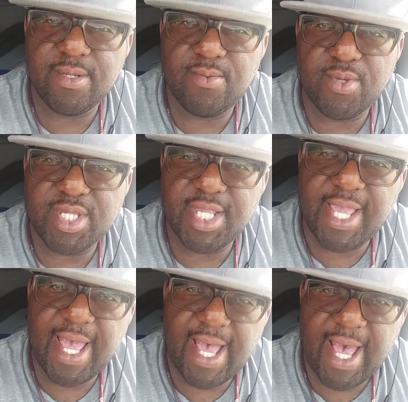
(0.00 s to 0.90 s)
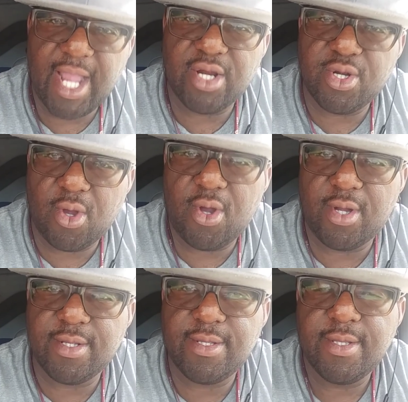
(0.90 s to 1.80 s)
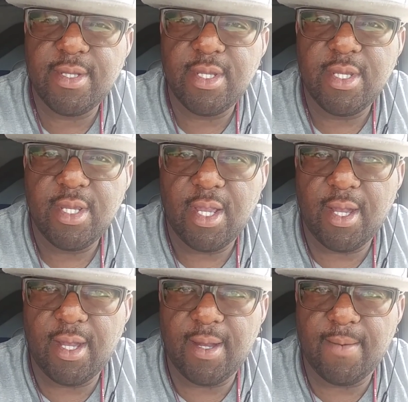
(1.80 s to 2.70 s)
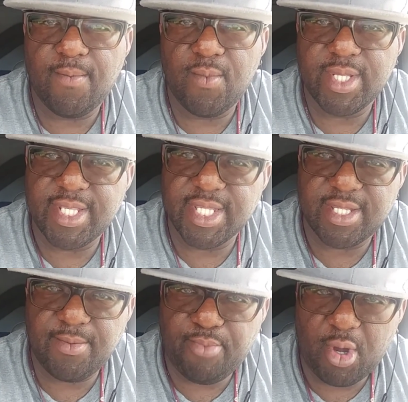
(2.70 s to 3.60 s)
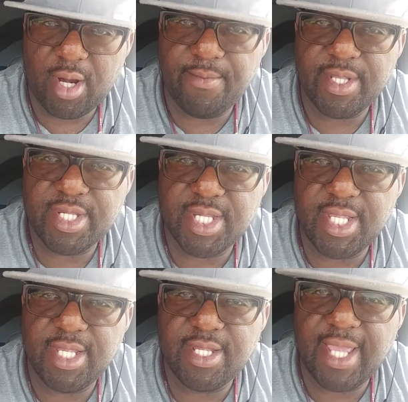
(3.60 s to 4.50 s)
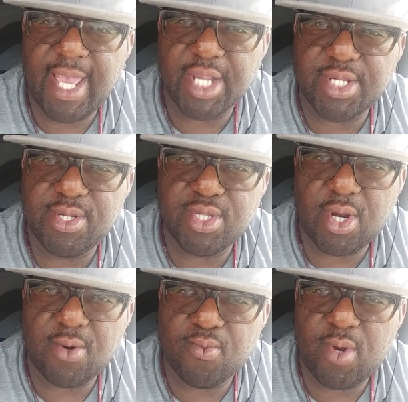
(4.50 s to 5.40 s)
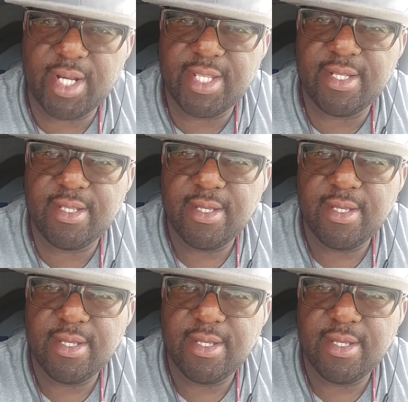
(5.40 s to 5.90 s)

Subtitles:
when she got hired on with this department, they actually started running